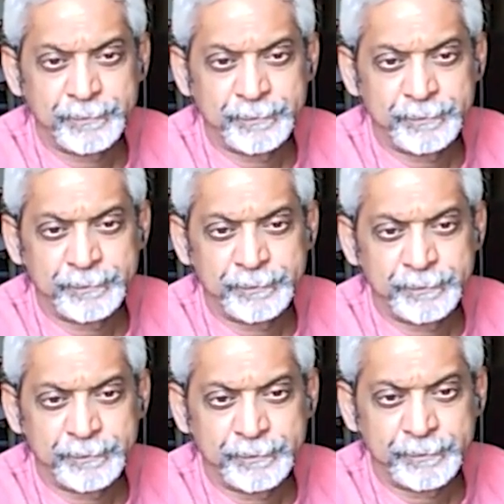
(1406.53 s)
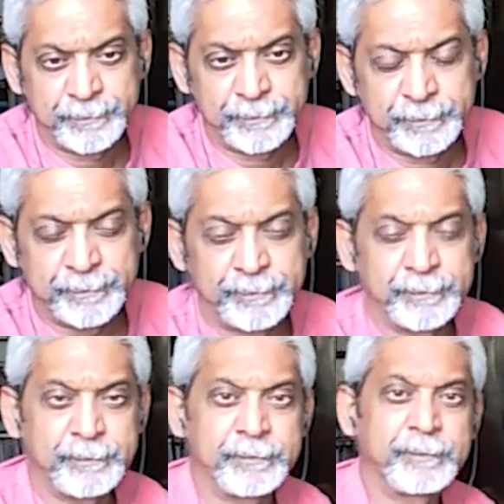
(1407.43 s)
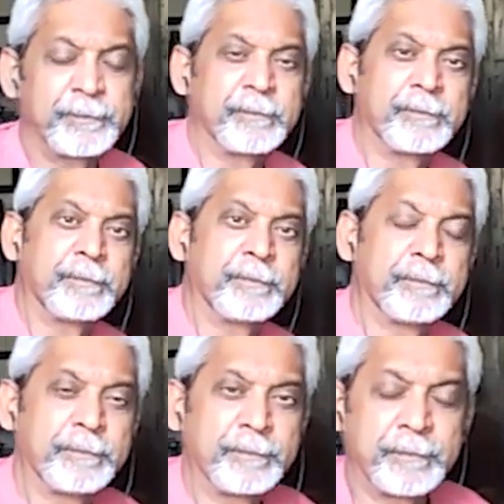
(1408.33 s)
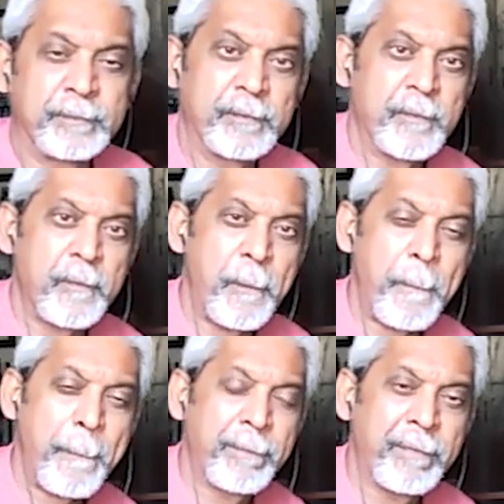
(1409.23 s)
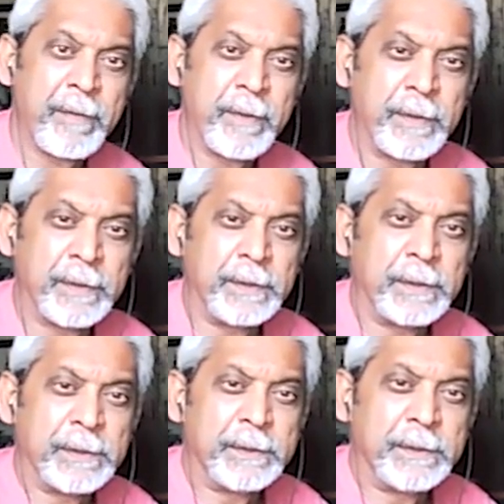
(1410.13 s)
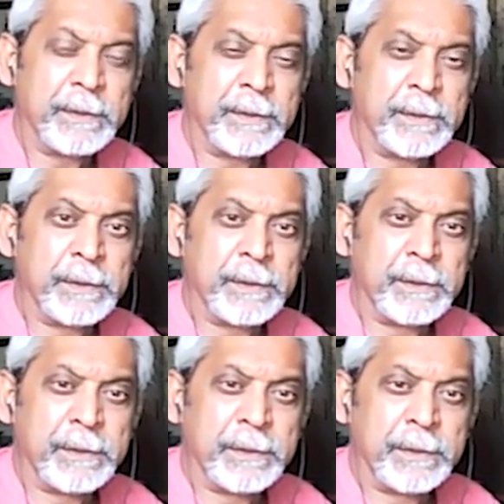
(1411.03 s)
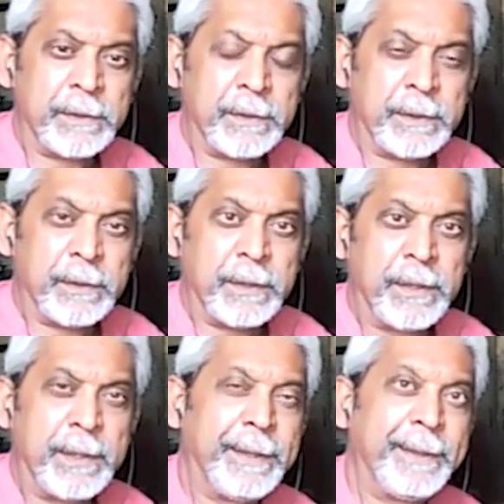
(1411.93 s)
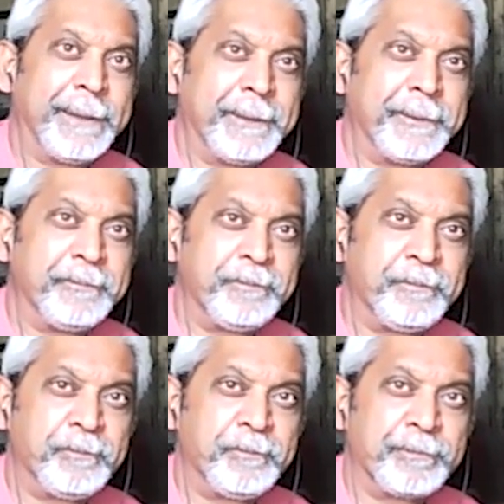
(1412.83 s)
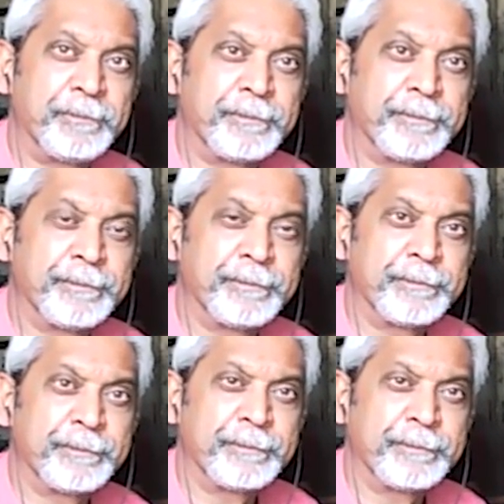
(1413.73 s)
[no speech]